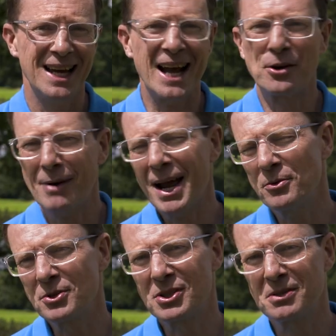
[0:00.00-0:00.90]
At
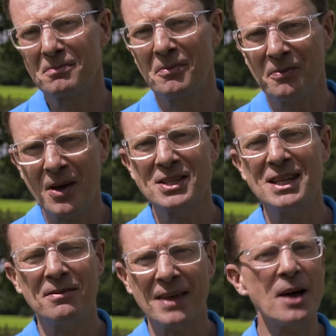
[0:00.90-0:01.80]
around
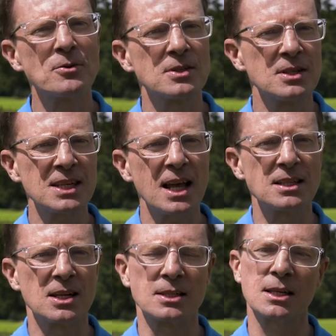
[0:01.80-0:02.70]
30,000
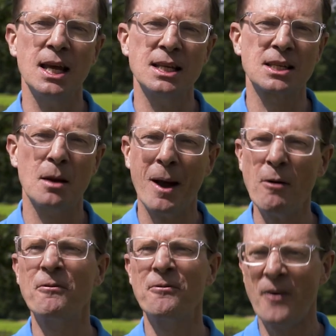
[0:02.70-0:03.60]
Celsius, it's
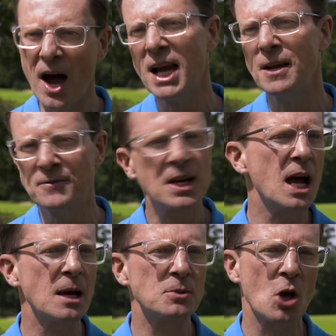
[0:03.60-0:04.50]
about 5
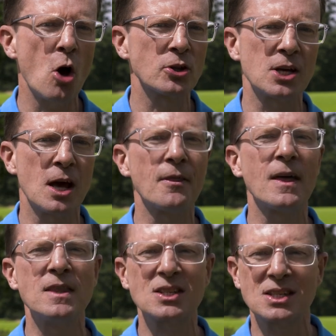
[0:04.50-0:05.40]
times hotter than the